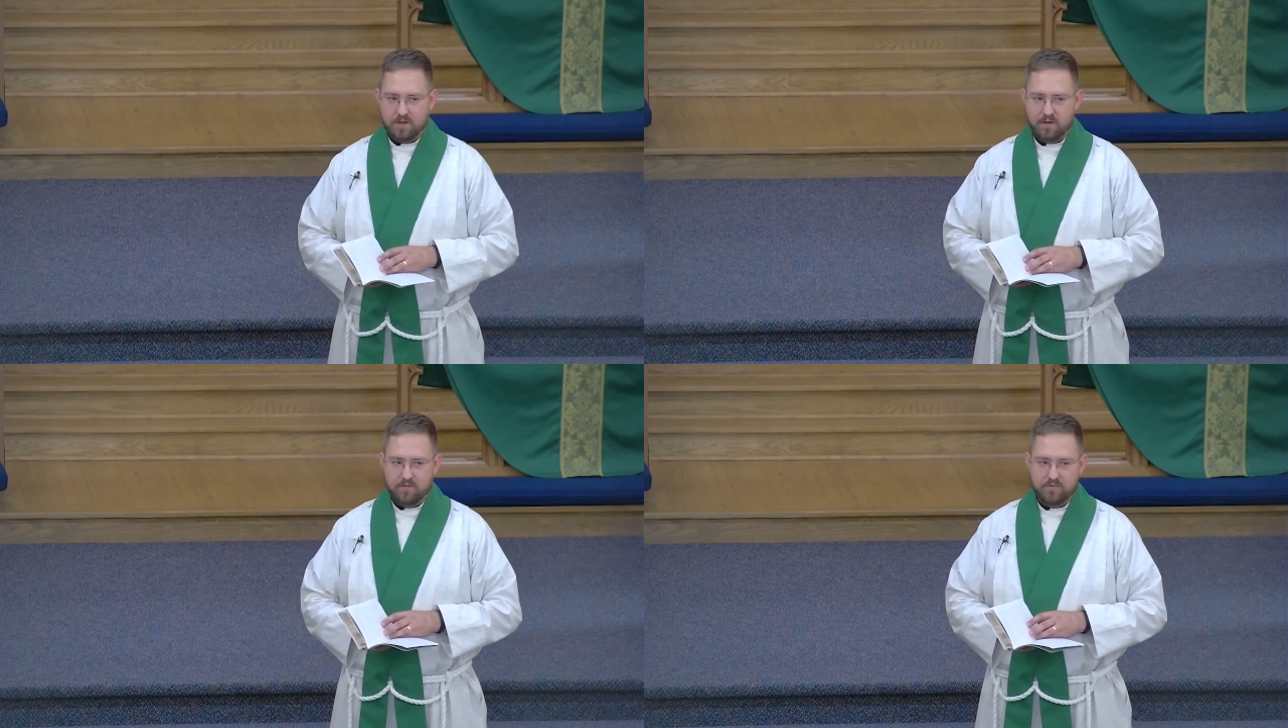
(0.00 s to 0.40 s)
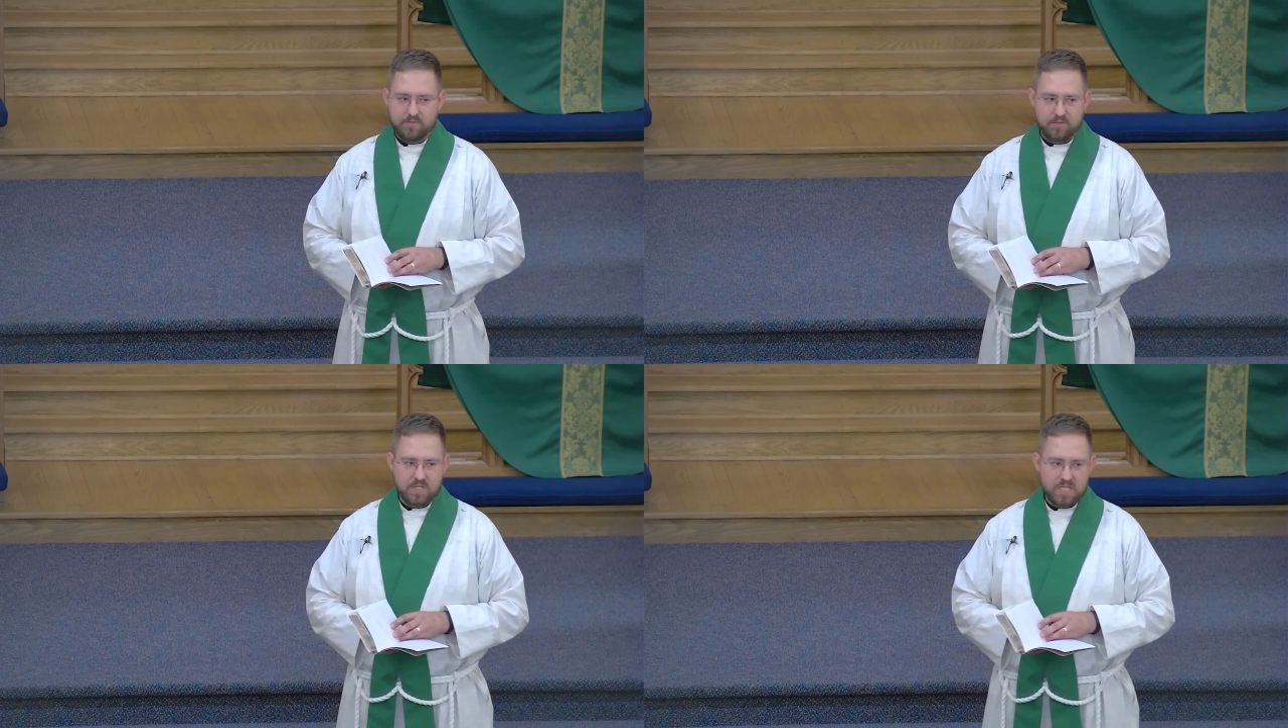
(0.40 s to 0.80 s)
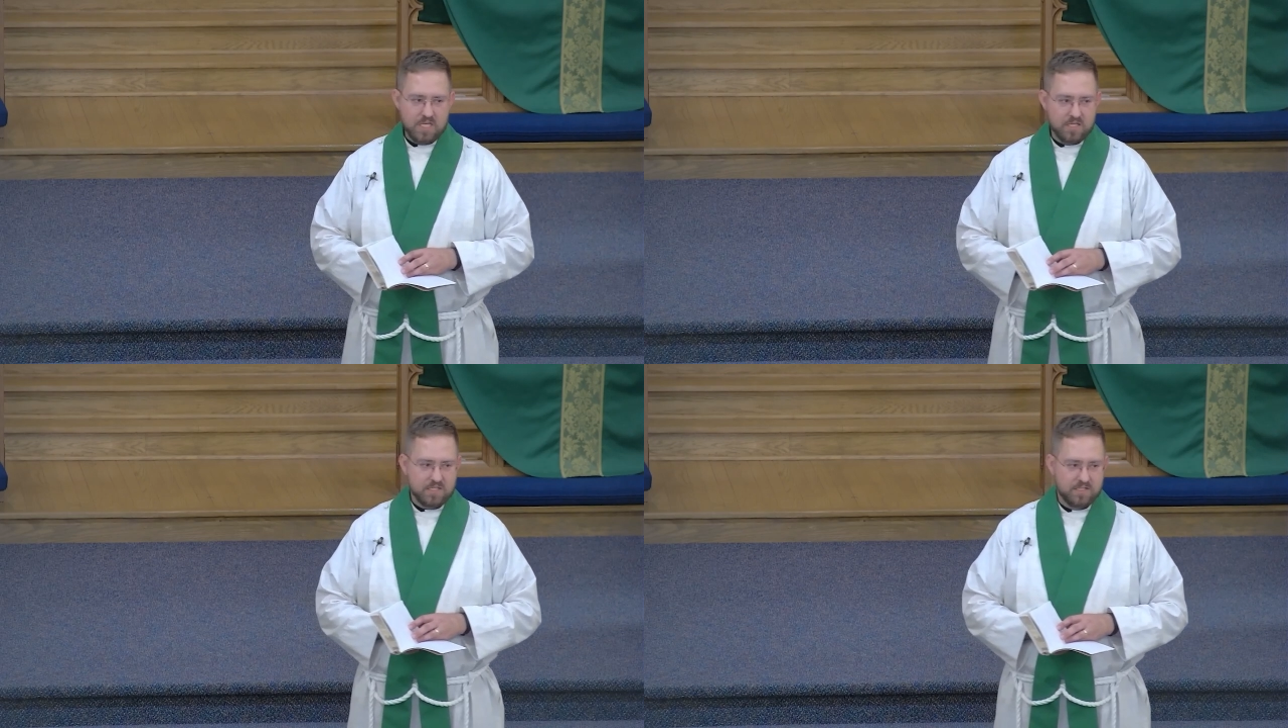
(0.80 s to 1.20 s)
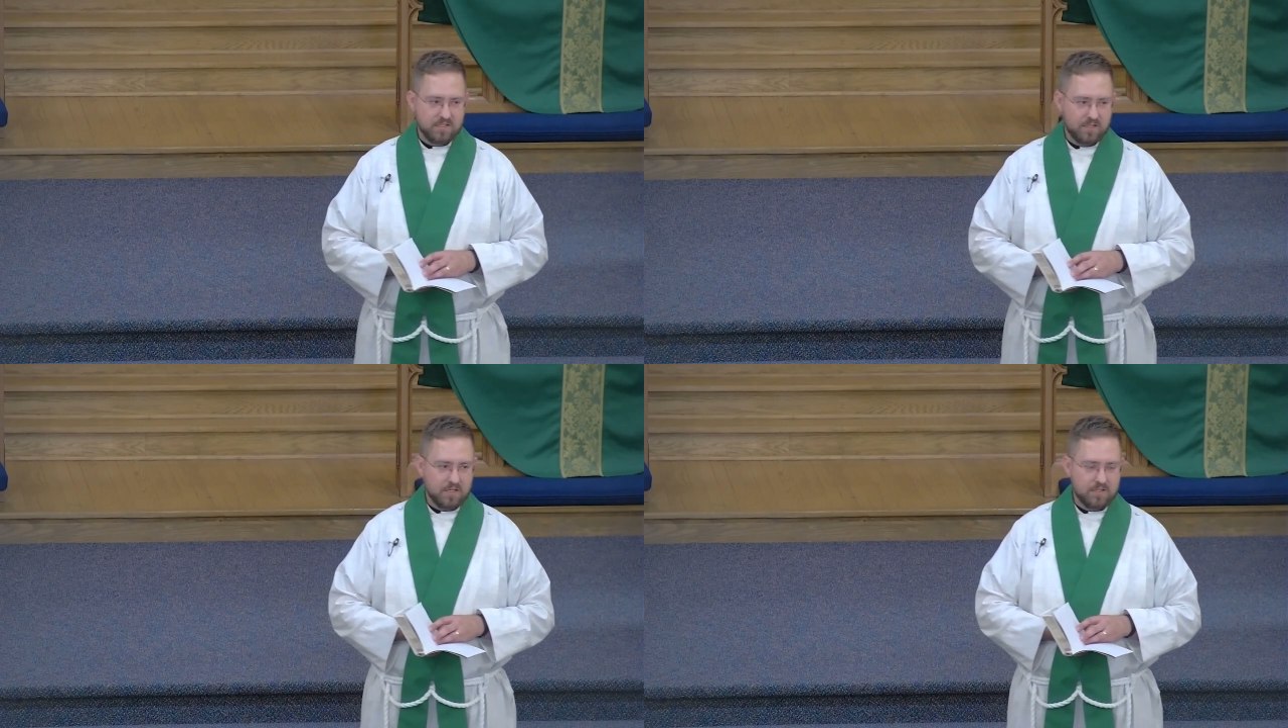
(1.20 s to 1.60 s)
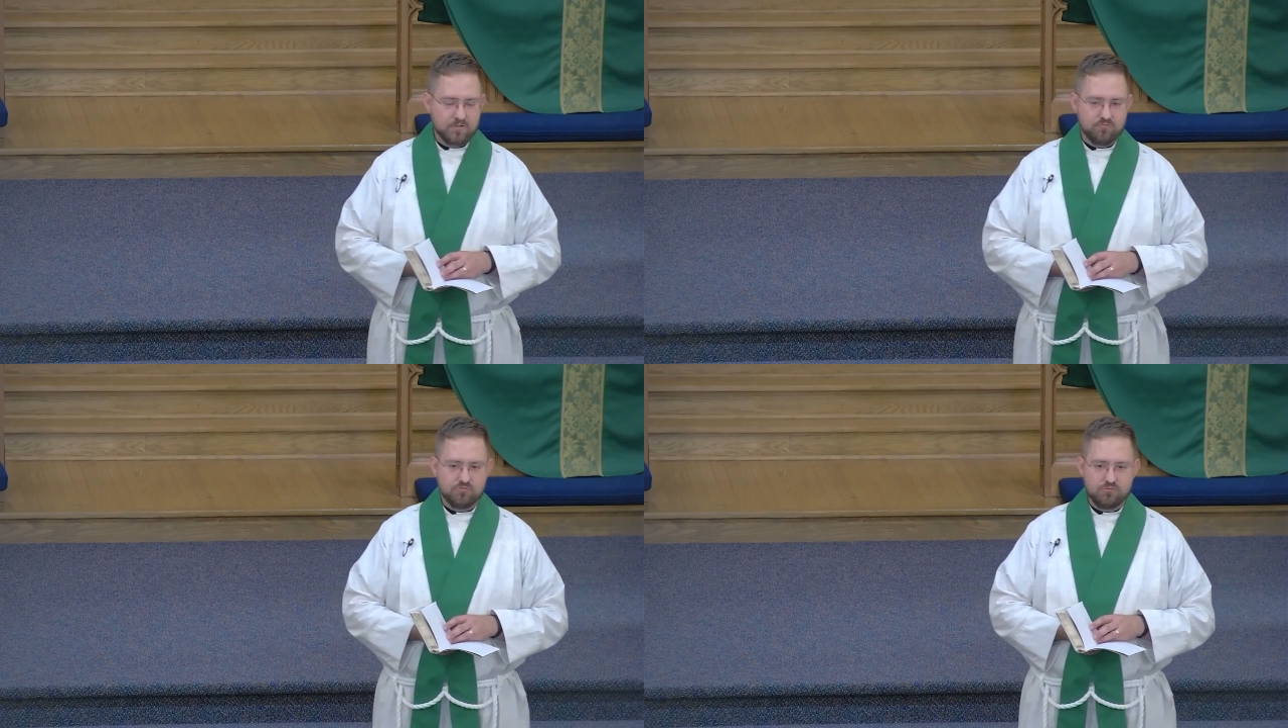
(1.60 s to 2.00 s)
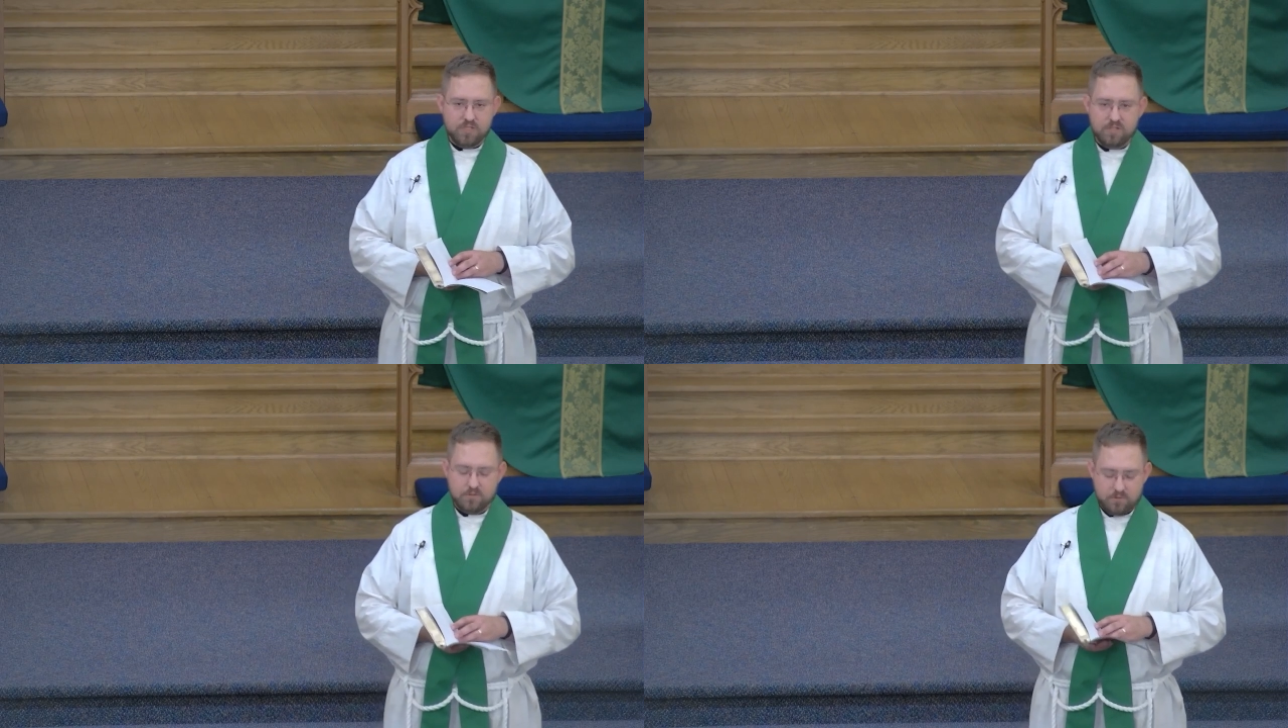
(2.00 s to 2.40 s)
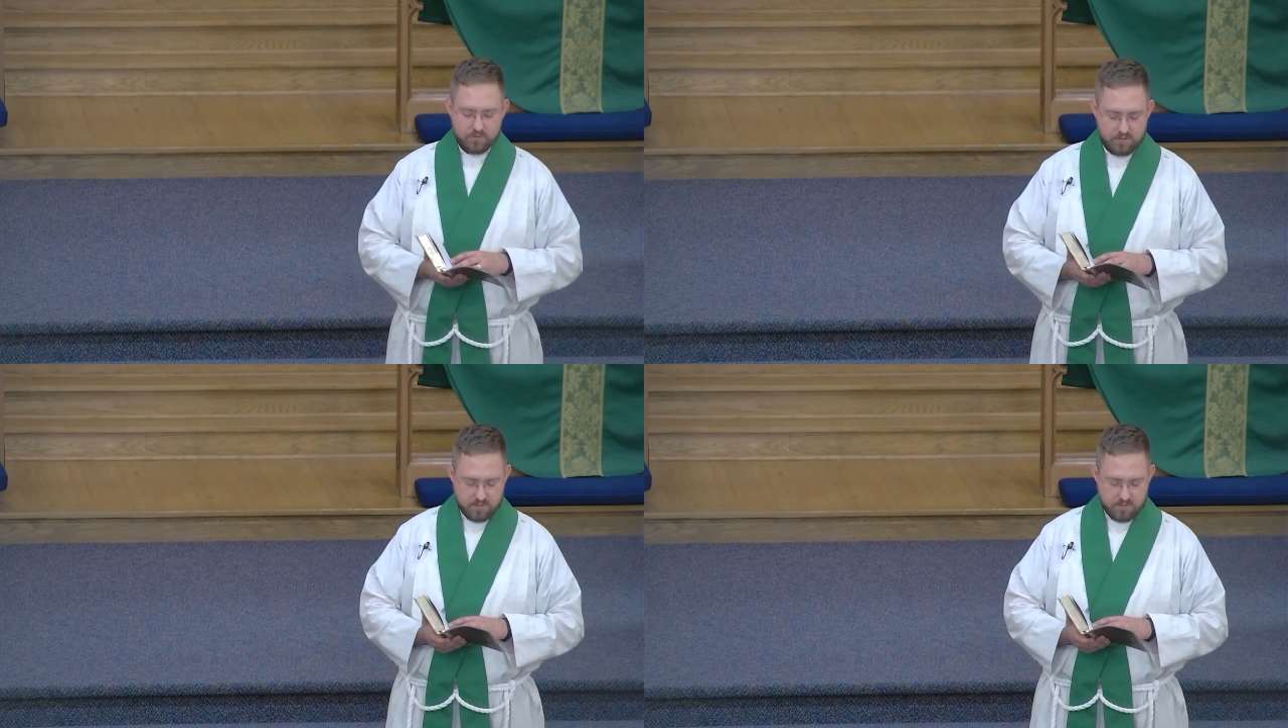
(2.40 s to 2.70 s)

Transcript: of the East, is riddled